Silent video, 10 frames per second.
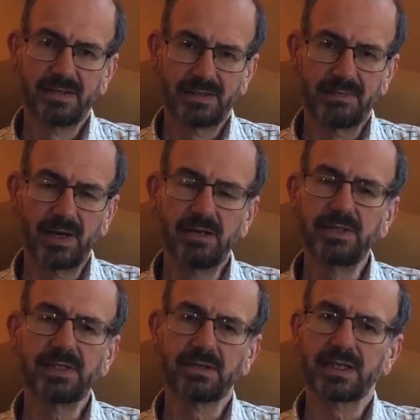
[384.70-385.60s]
they've
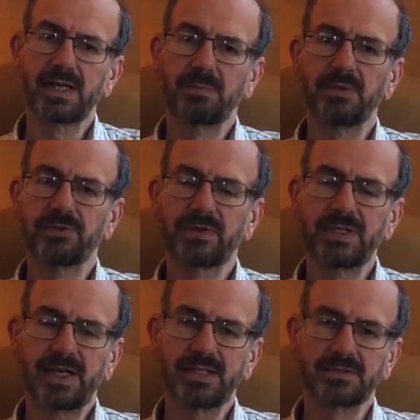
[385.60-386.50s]
only got a couple of 3
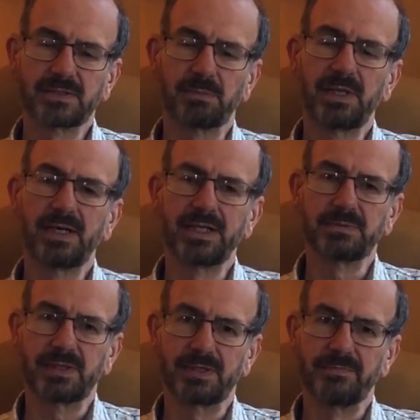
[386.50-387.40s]
days of supplies
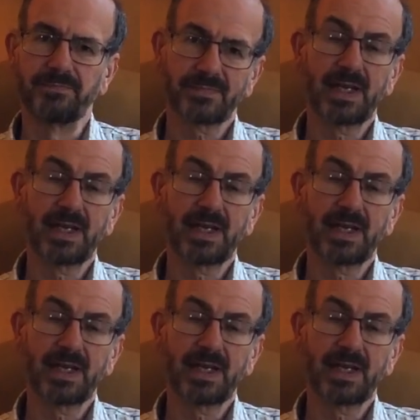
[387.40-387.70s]
with them.